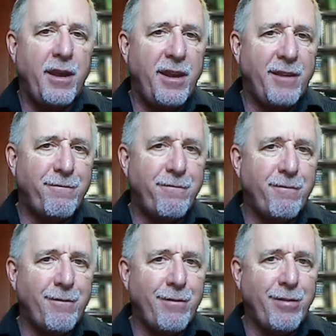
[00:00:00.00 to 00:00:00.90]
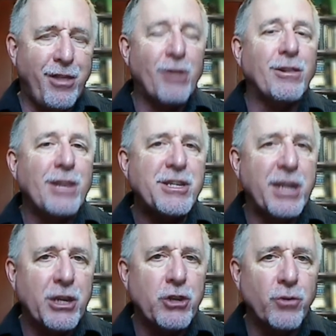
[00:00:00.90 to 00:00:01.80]
if they're
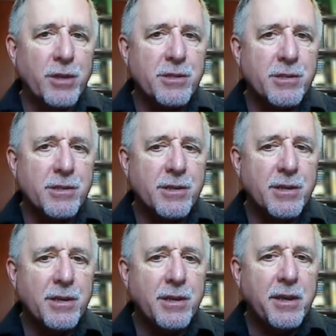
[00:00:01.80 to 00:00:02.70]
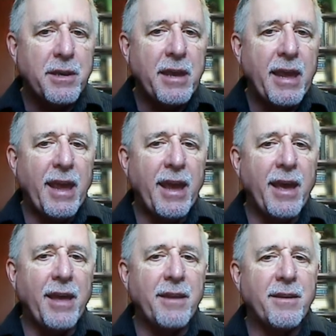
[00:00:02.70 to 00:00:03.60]
listening to us.
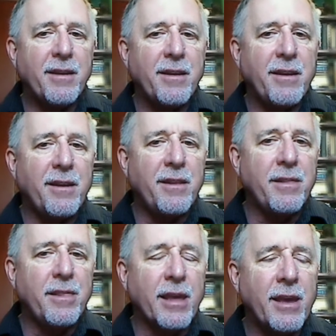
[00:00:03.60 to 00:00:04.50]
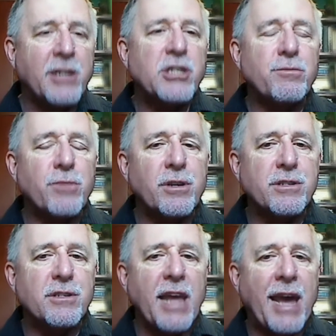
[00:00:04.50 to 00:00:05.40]
And the
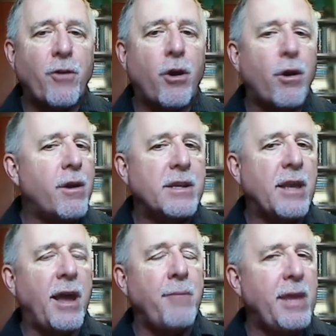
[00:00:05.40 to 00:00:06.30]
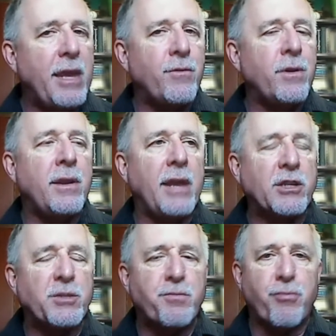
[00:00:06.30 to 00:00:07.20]
customers have a hard time even
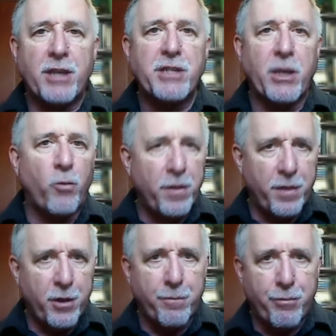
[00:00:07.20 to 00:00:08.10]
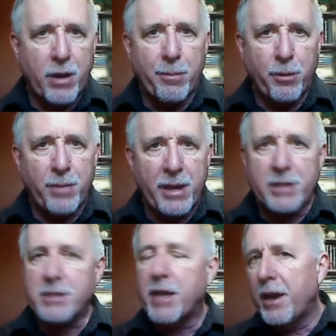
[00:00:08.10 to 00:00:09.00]
expressing what their problem
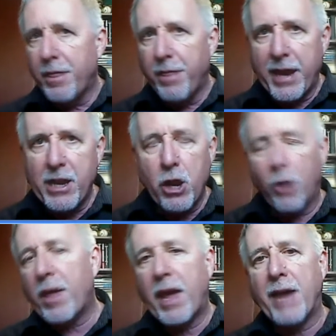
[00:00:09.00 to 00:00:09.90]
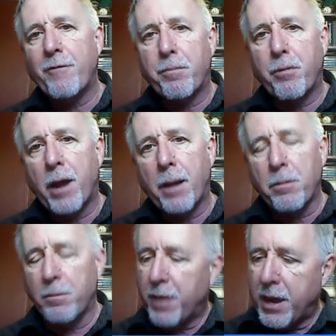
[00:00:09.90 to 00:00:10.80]
is. They know they have a
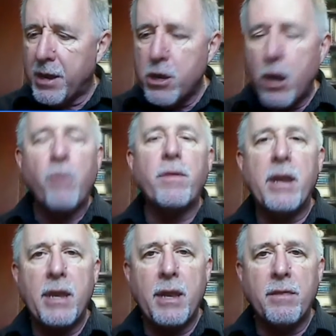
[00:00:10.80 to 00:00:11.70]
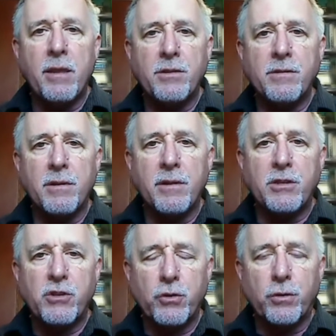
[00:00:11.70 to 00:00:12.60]
problem. They know they need
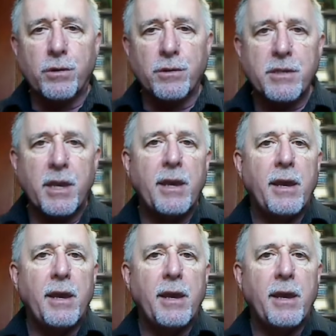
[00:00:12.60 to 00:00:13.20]
these tools,